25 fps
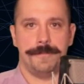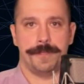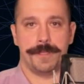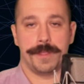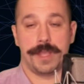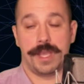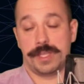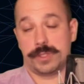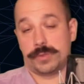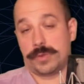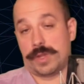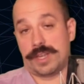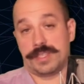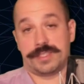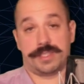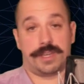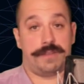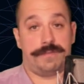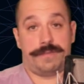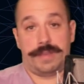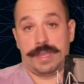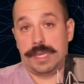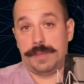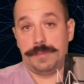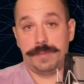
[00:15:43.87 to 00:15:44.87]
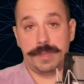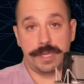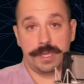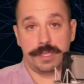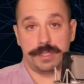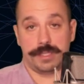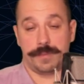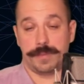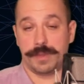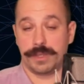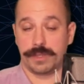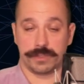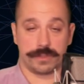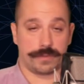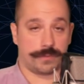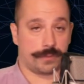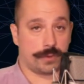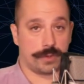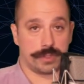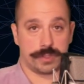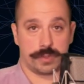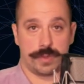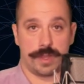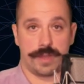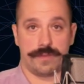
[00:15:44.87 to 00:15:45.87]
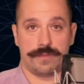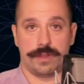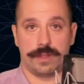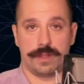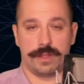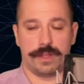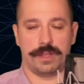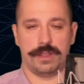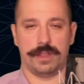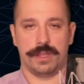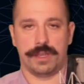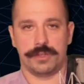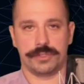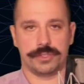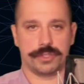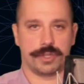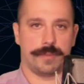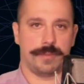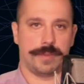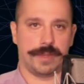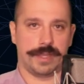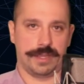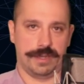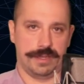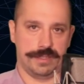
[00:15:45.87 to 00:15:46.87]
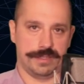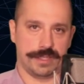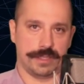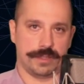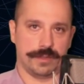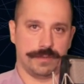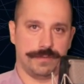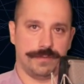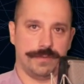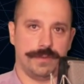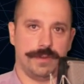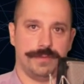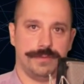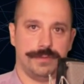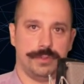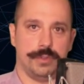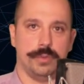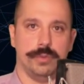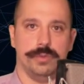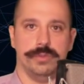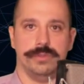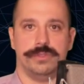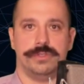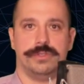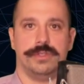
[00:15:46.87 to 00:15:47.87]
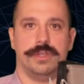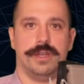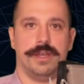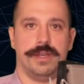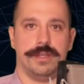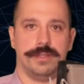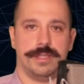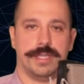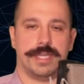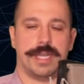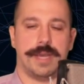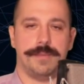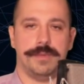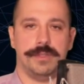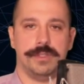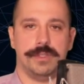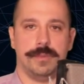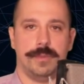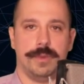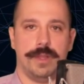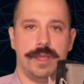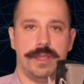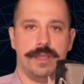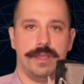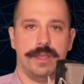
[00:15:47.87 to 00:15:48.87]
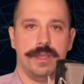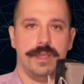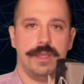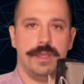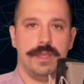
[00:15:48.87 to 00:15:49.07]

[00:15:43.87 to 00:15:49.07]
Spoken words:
As well as an availability, because of course we have a large complicated set of tools that come into play.